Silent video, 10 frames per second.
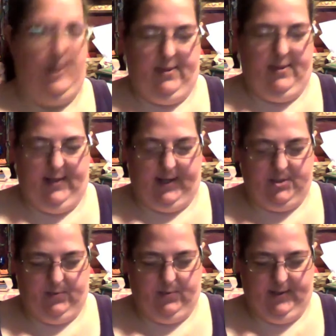The
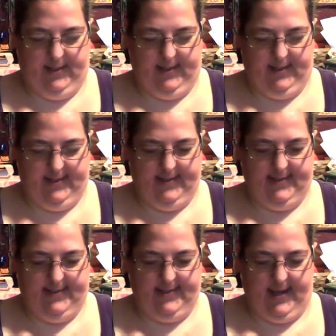next one
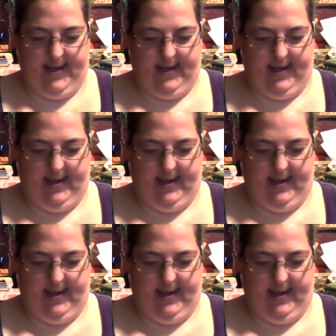is a